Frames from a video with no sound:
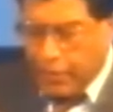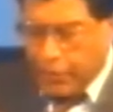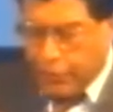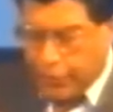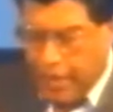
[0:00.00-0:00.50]

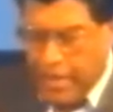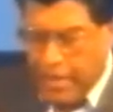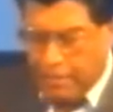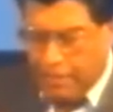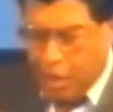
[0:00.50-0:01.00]

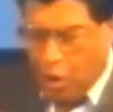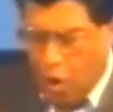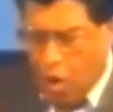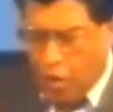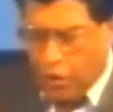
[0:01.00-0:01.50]
saying,
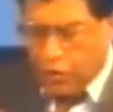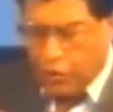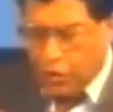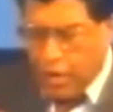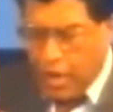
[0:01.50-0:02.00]

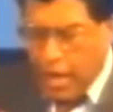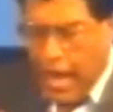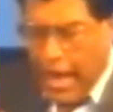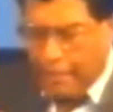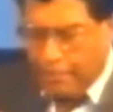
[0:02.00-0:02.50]
because
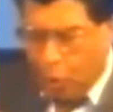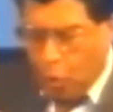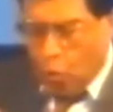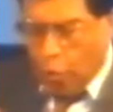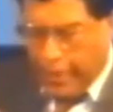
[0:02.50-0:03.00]
I
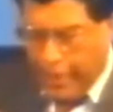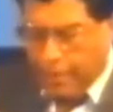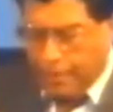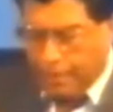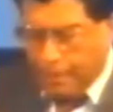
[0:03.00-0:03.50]
bore
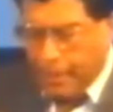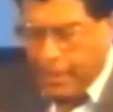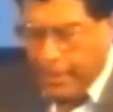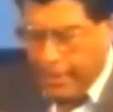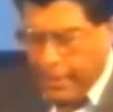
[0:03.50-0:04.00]
him
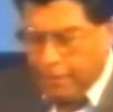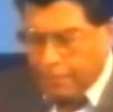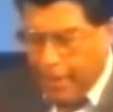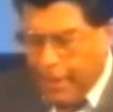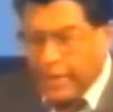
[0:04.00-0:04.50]
in
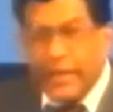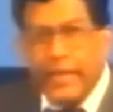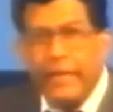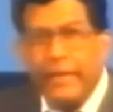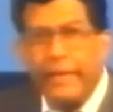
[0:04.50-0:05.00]
pain."
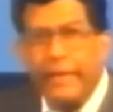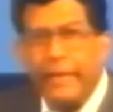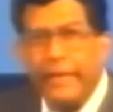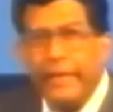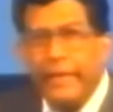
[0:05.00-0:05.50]

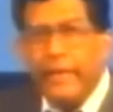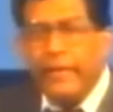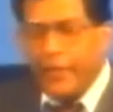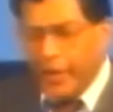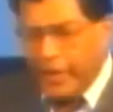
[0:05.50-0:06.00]

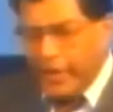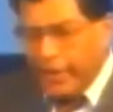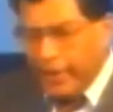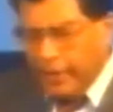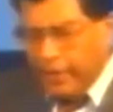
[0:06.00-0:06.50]
That's
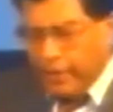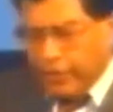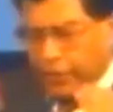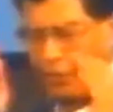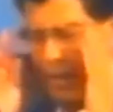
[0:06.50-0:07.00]
very
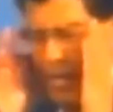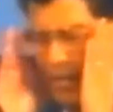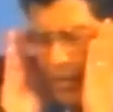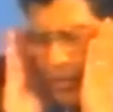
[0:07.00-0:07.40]
strange,